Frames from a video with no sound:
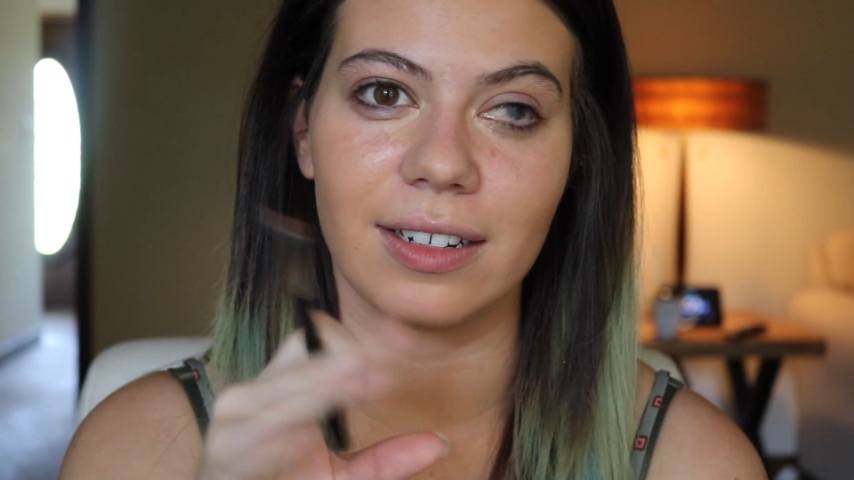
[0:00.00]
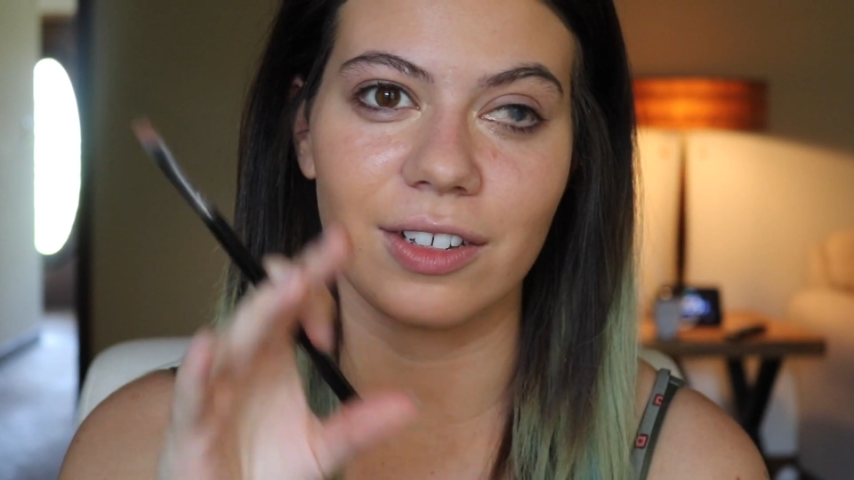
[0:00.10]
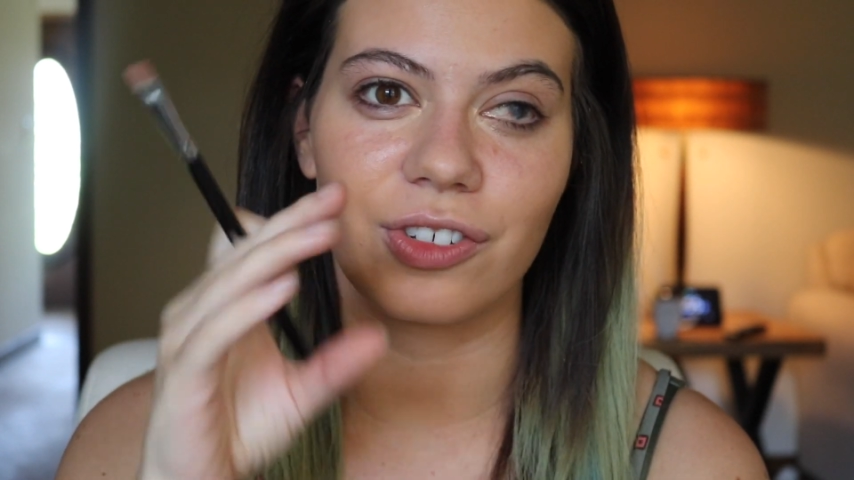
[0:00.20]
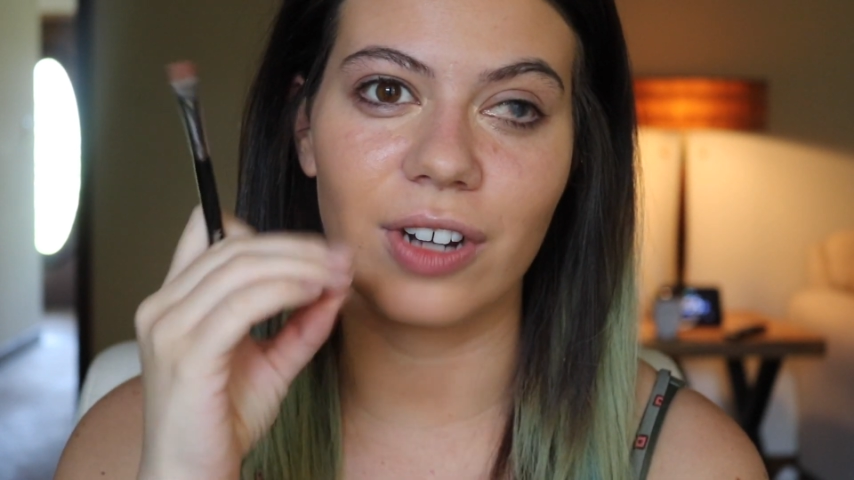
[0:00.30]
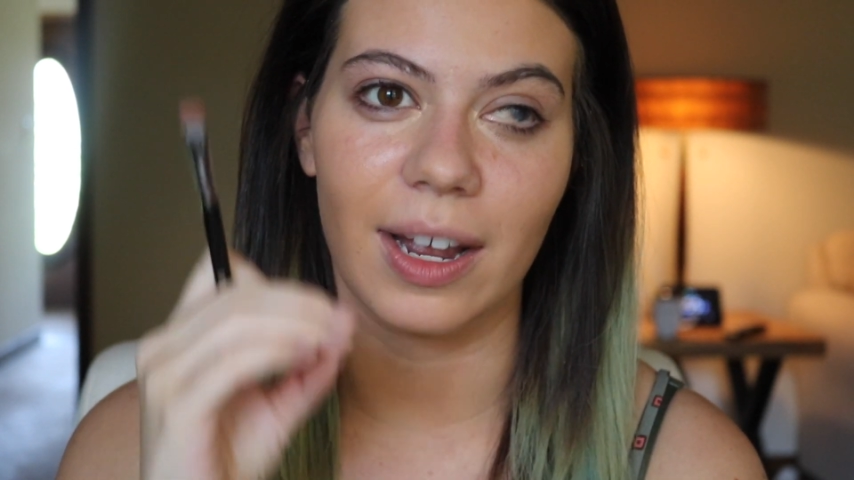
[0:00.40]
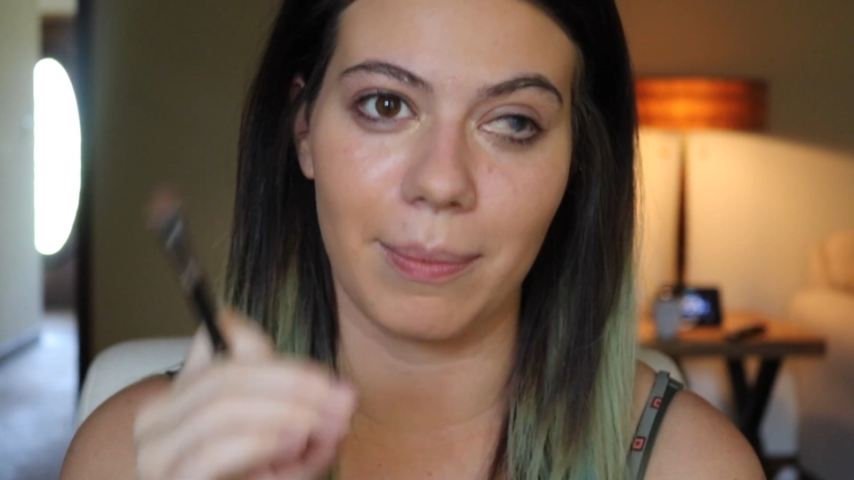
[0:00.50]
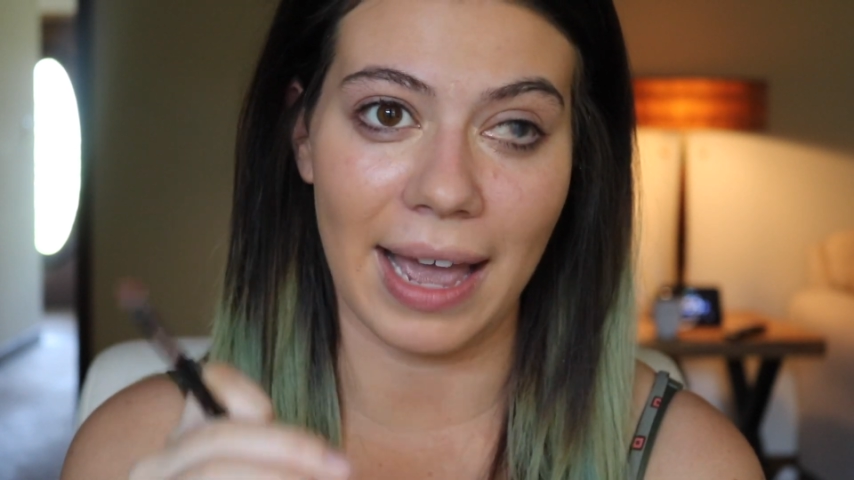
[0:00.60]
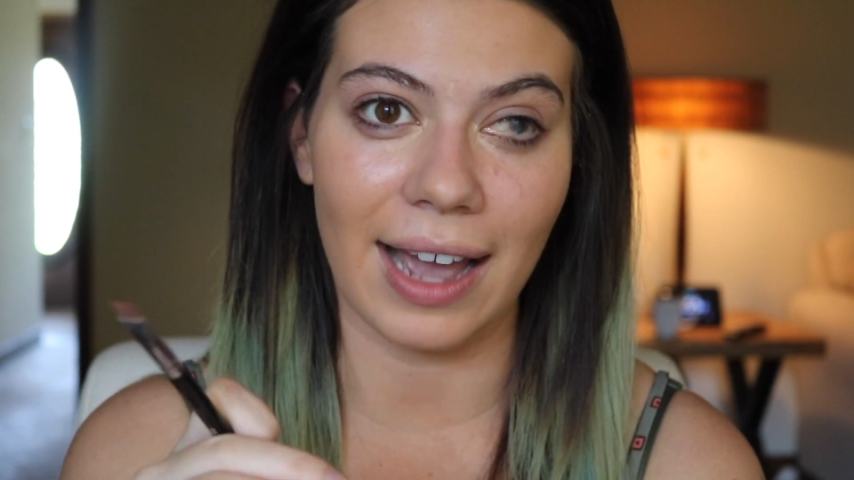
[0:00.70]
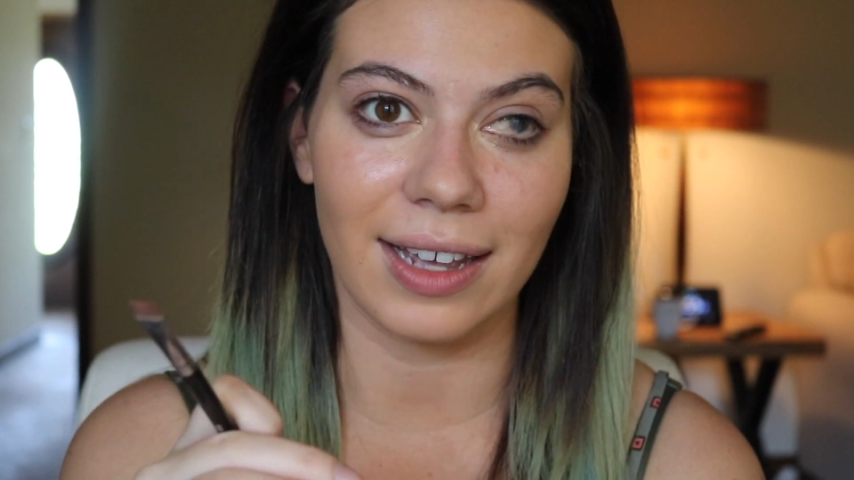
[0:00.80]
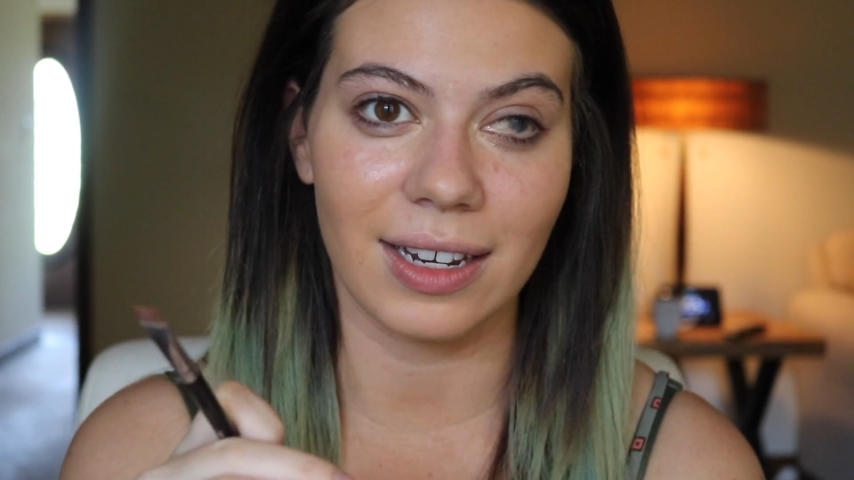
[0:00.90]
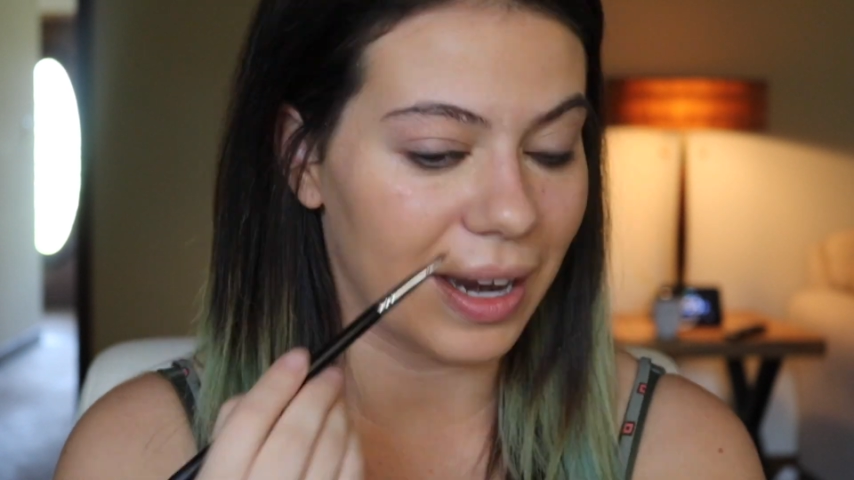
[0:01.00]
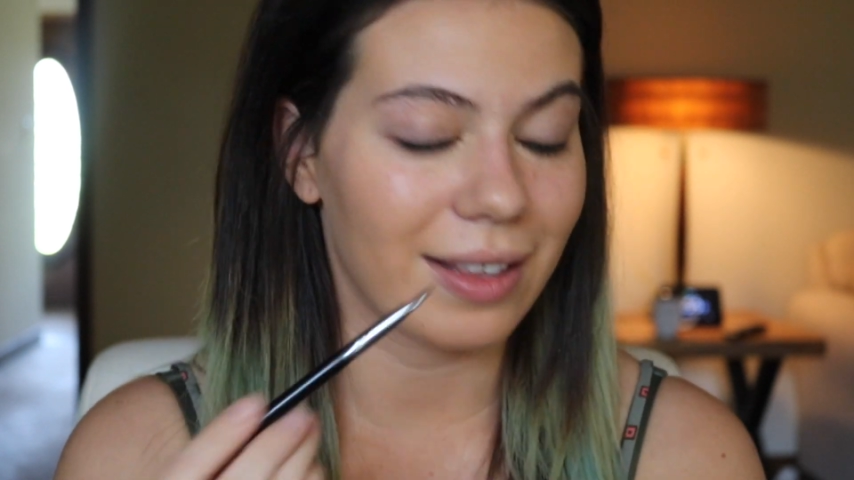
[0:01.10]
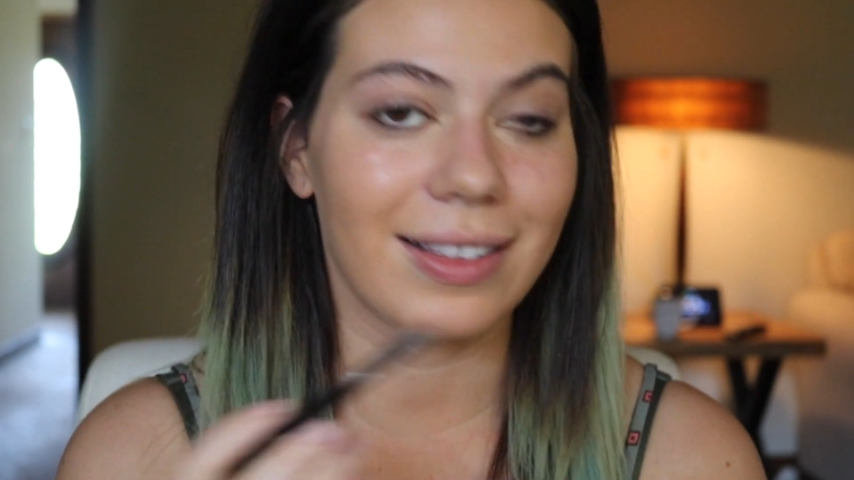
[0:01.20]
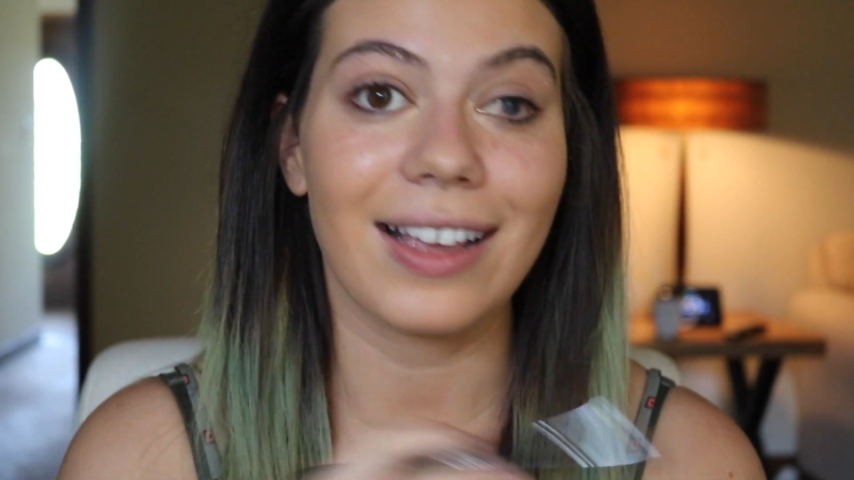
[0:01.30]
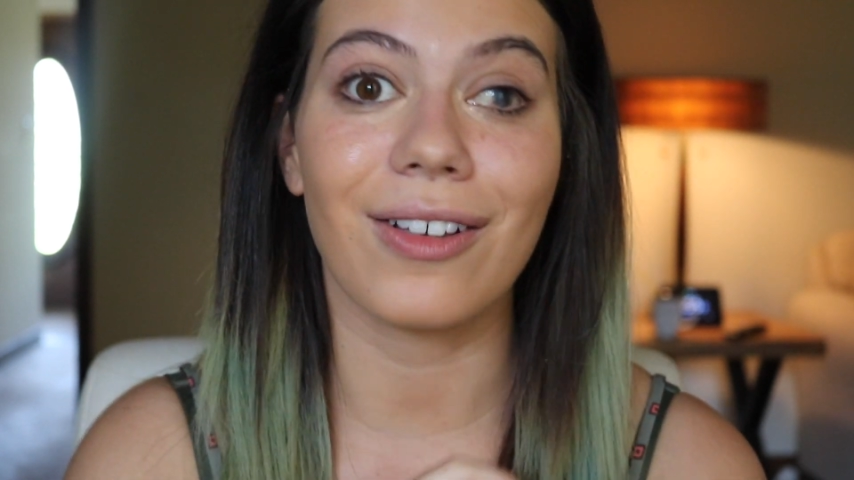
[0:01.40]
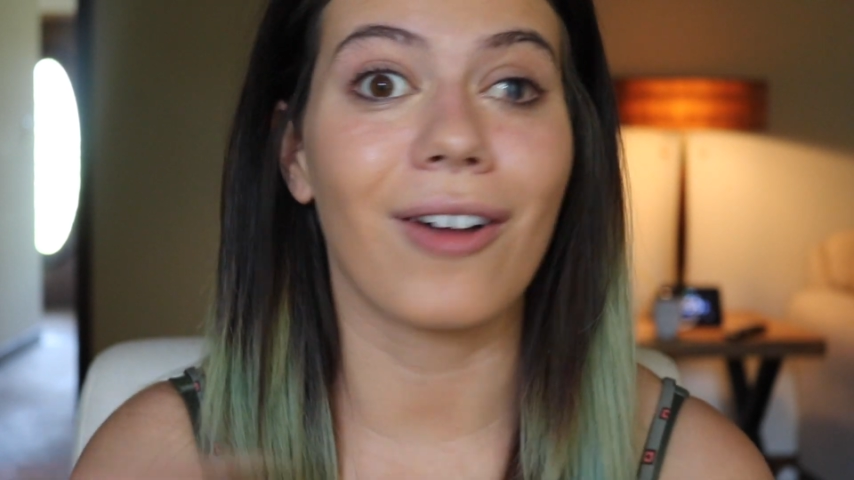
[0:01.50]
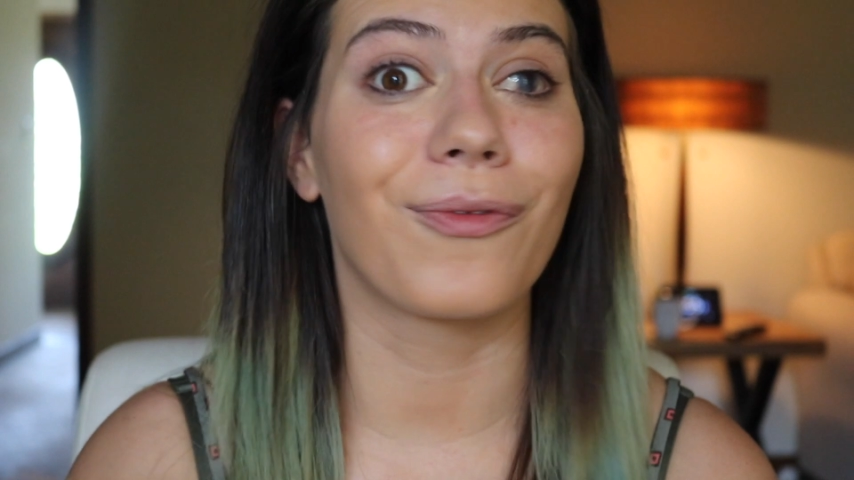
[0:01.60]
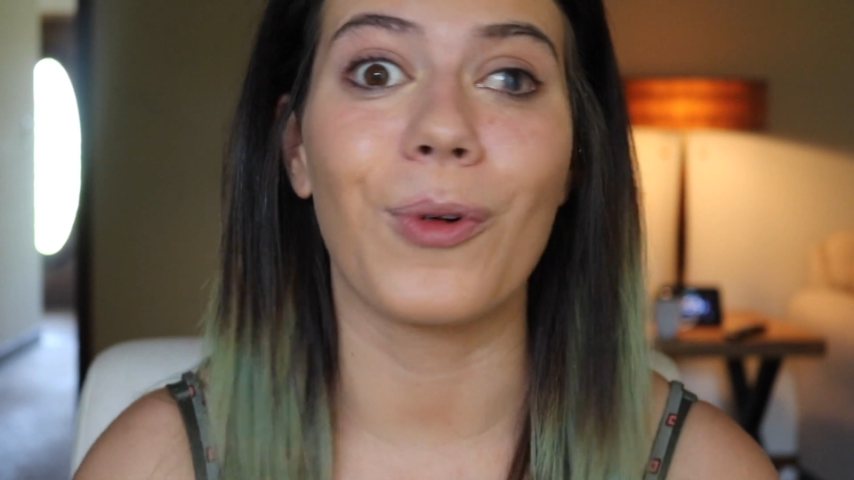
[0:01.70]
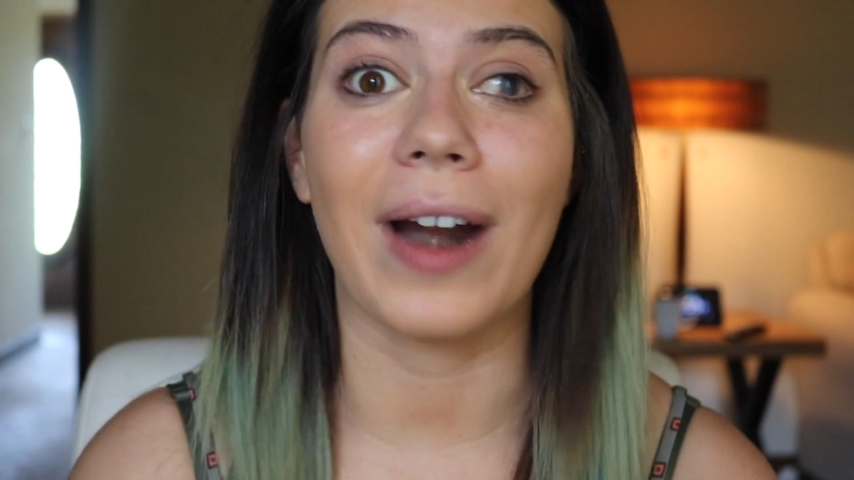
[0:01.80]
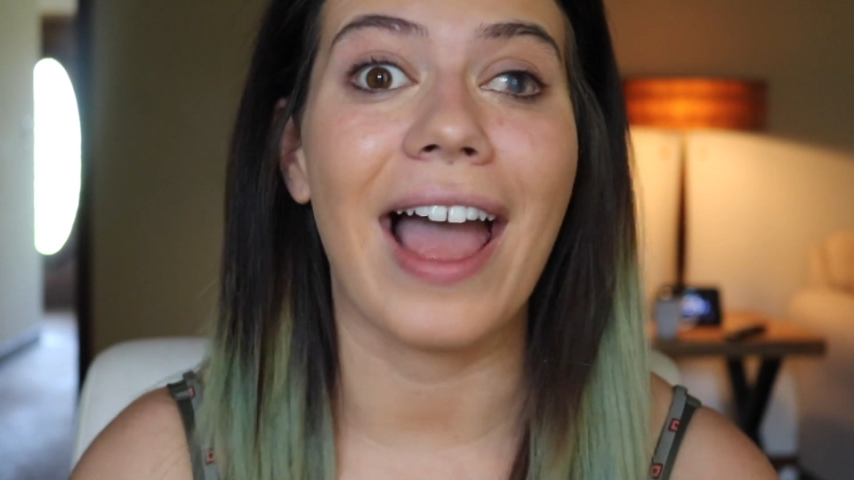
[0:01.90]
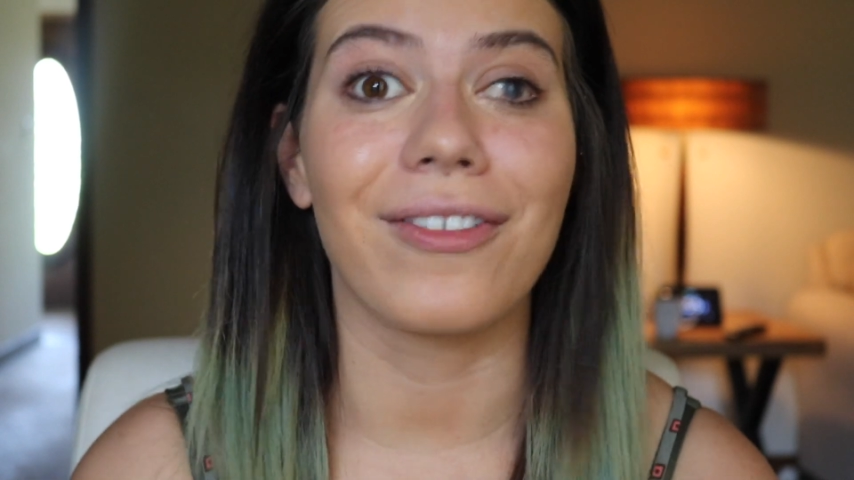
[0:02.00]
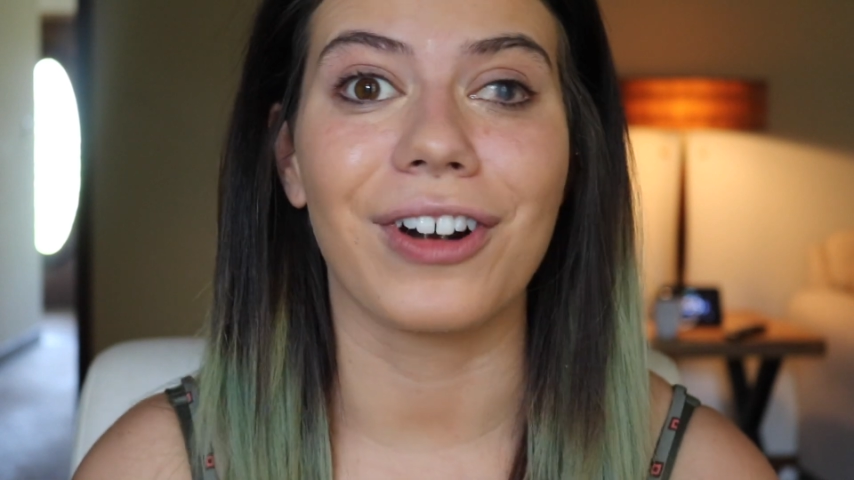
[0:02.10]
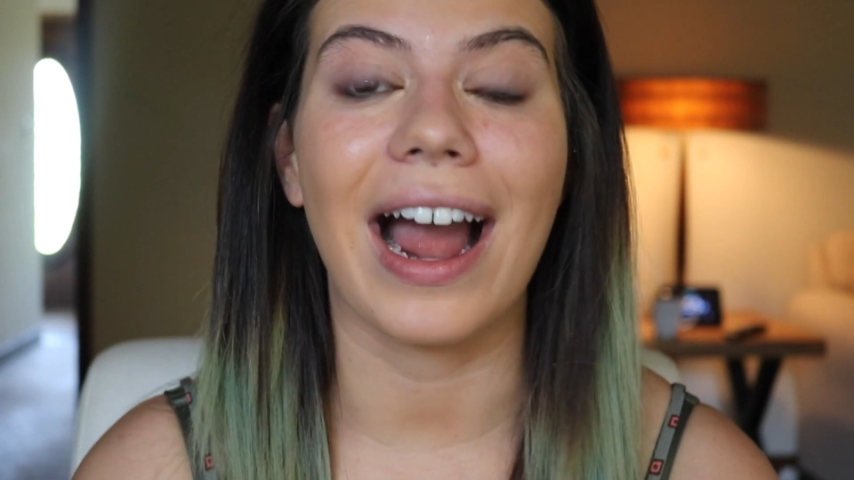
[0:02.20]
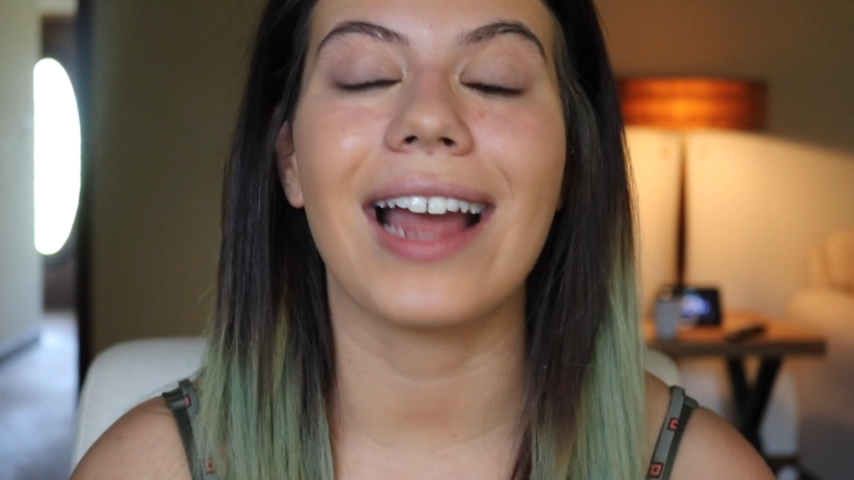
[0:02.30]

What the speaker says: it does dry matte and it stays on forever.